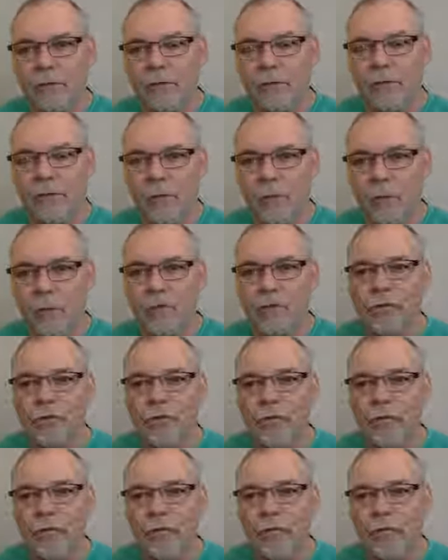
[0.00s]

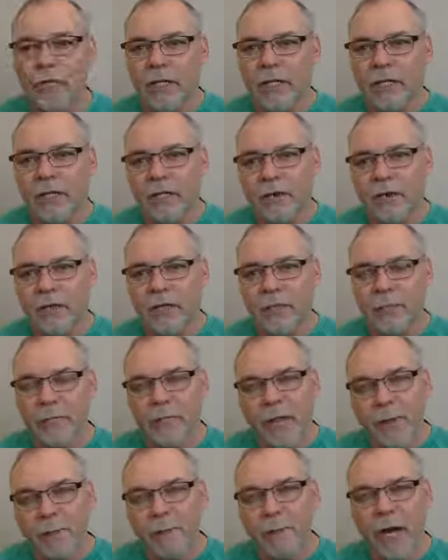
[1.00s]
news and trying to
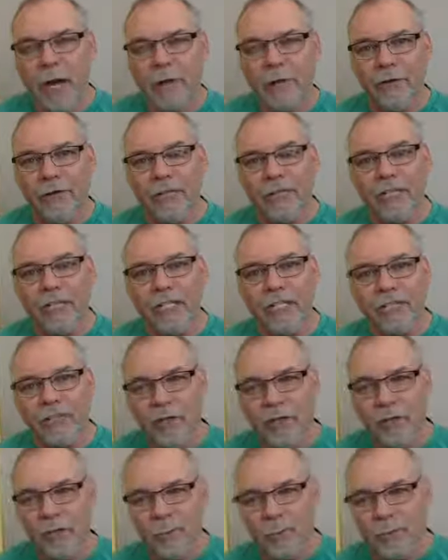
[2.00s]
become better and
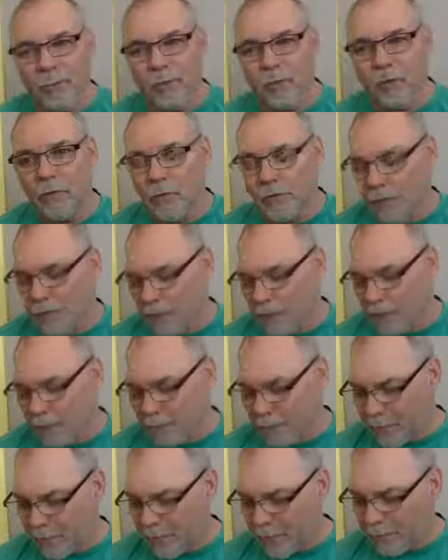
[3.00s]
teach other people
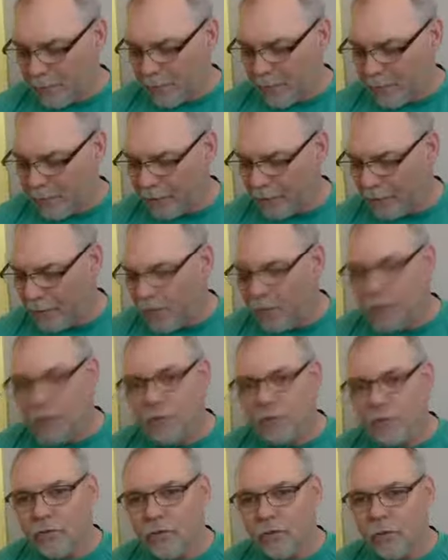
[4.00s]
and become better.
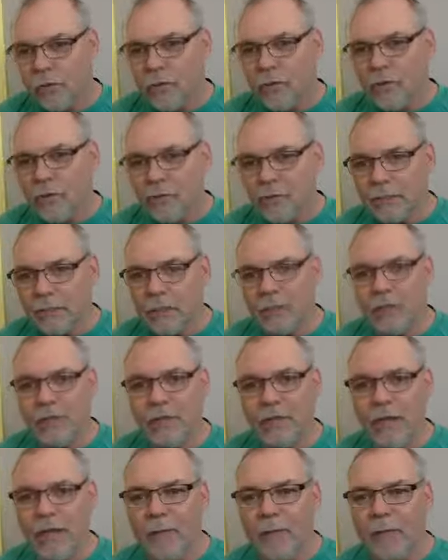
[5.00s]
So
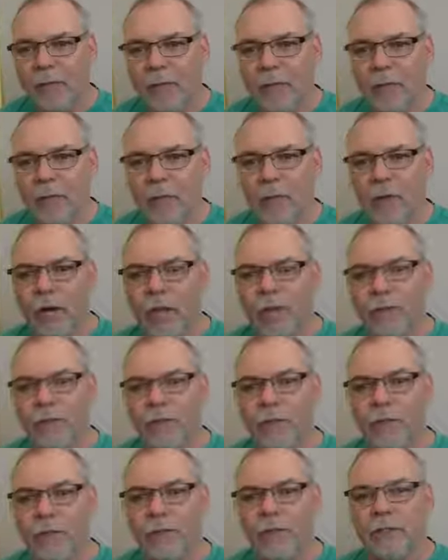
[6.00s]
you're absolutely right.
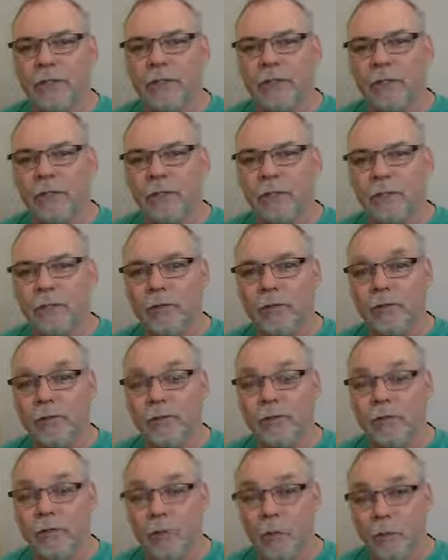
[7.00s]
When
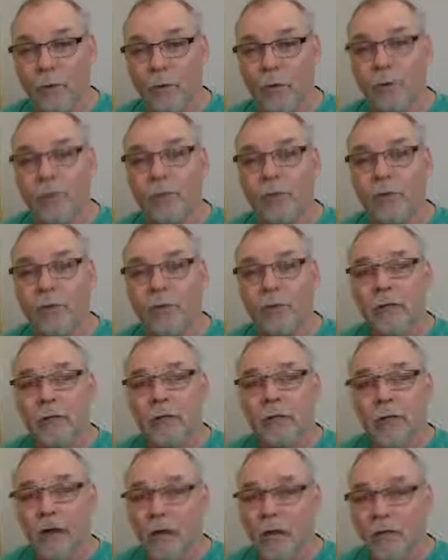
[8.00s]
we've grown up,
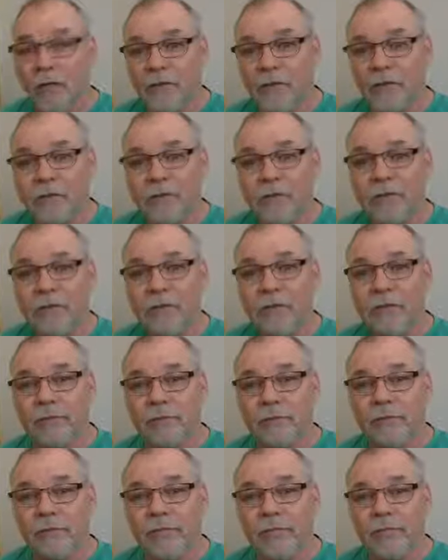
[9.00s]
all of us
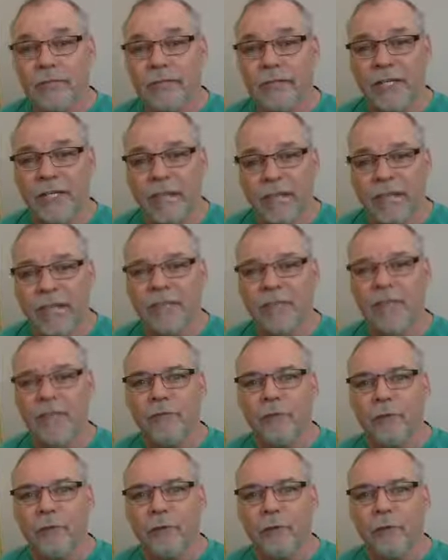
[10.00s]
in a negative
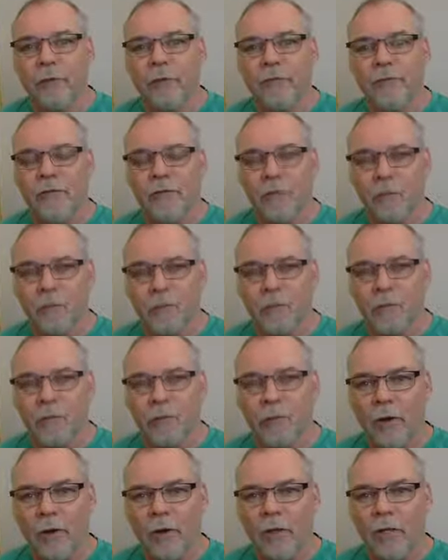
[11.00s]
environment for the
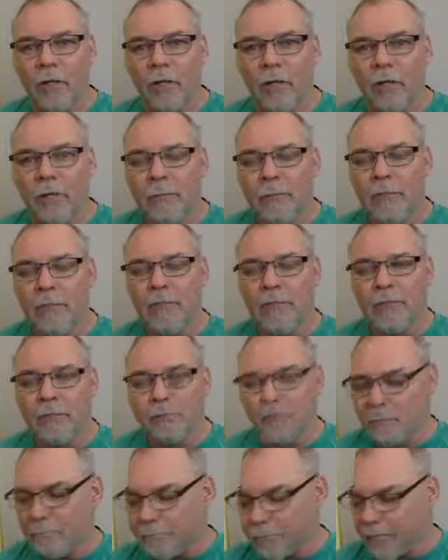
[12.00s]
most part,
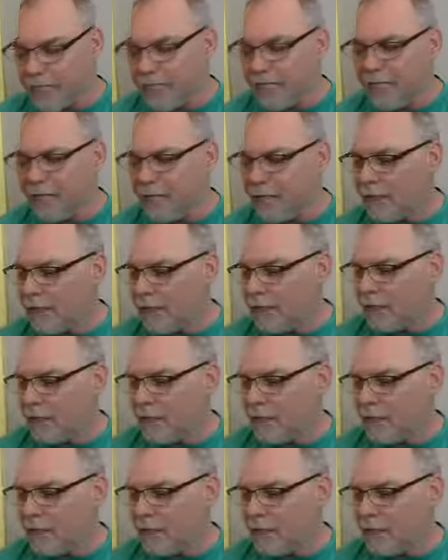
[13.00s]
because media,